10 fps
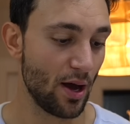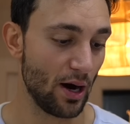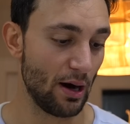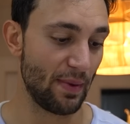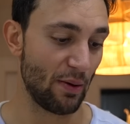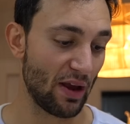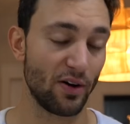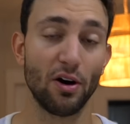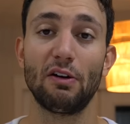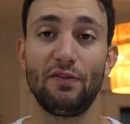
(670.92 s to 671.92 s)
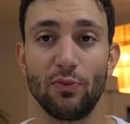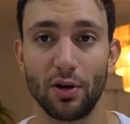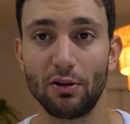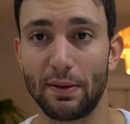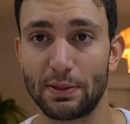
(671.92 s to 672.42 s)
Um, and we have
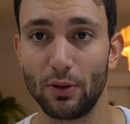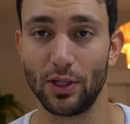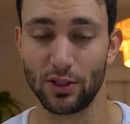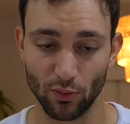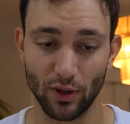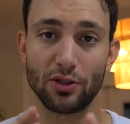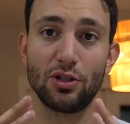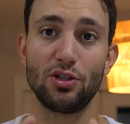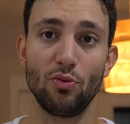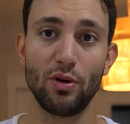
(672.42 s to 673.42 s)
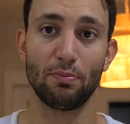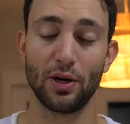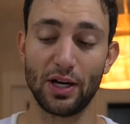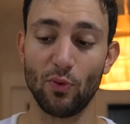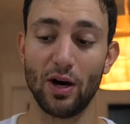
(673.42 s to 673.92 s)
151 grams of protein. So we're actually doing
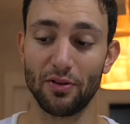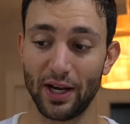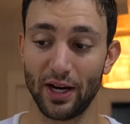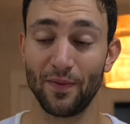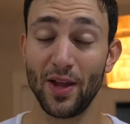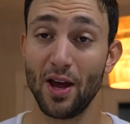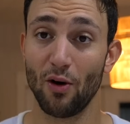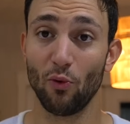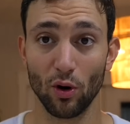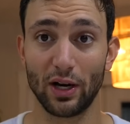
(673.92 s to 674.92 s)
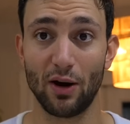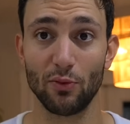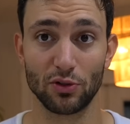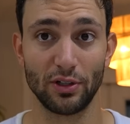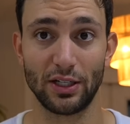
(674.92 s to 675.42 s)
pretty well there. Workout
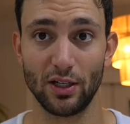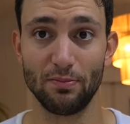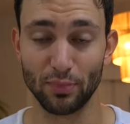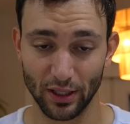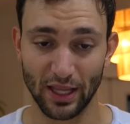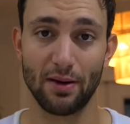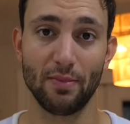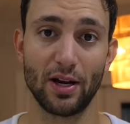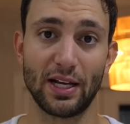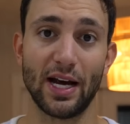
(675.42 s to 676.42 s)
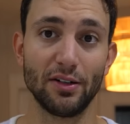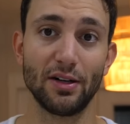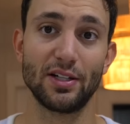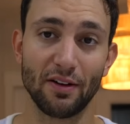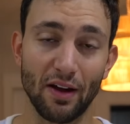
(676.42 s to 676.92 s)
was really good. Burning that amount of
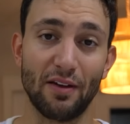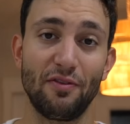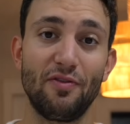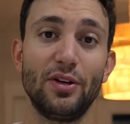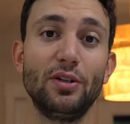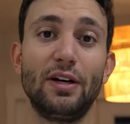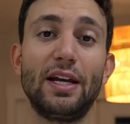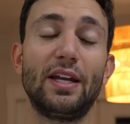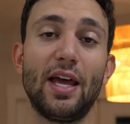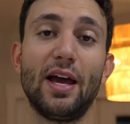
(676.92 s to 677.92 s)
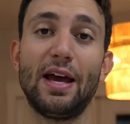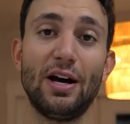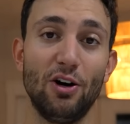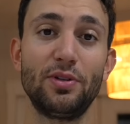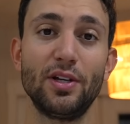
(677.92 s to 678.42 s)
calories, I, I feel like that
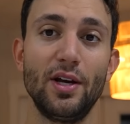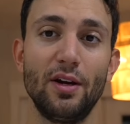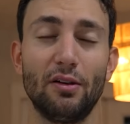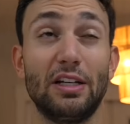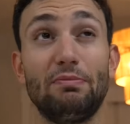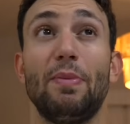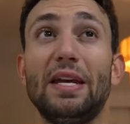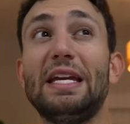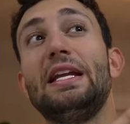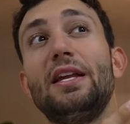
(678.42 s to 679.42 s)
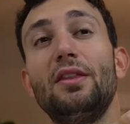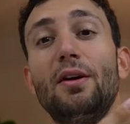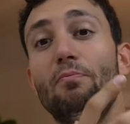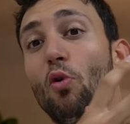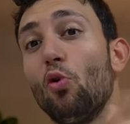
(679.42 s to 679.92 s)
helped, or at least maybe eating the
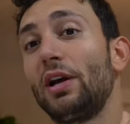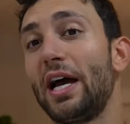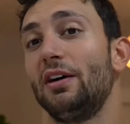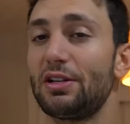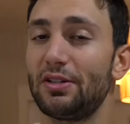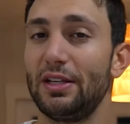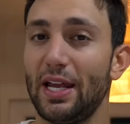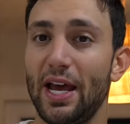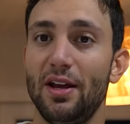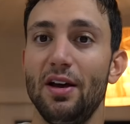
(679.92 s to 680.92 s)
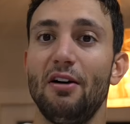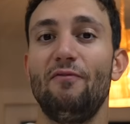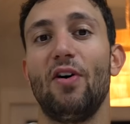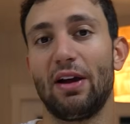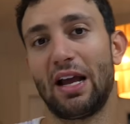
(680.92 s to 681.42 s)
more calories in the day
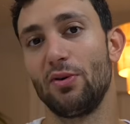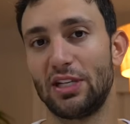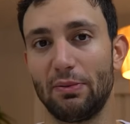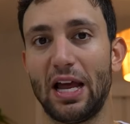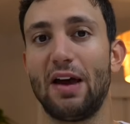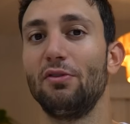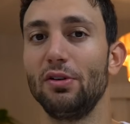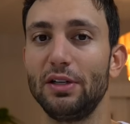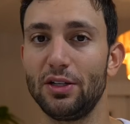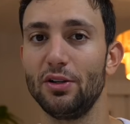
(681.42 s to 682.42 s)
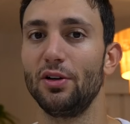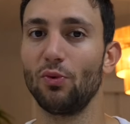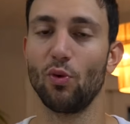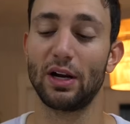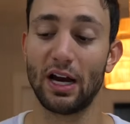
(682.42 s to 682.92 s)
felt like I was able to have a really good
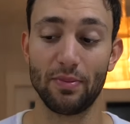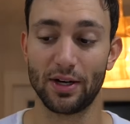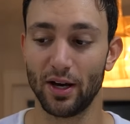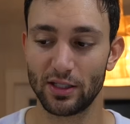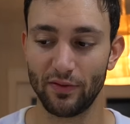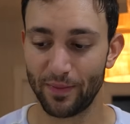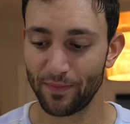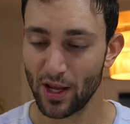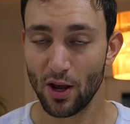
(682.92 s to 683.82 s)
workout because of it.